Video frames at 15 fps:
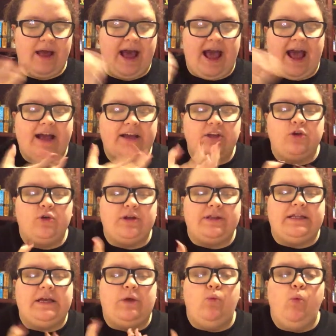
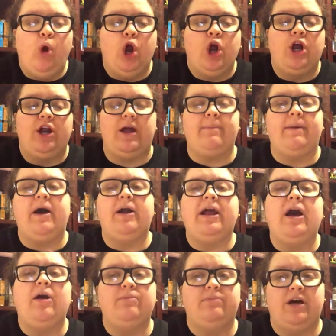accurately word about
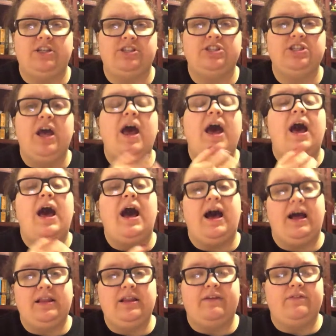how much
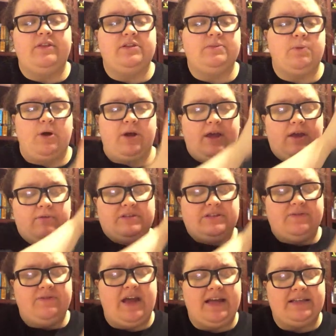I love this book. It
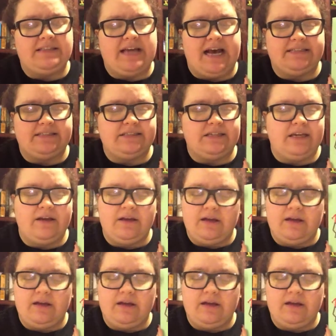was fantastic.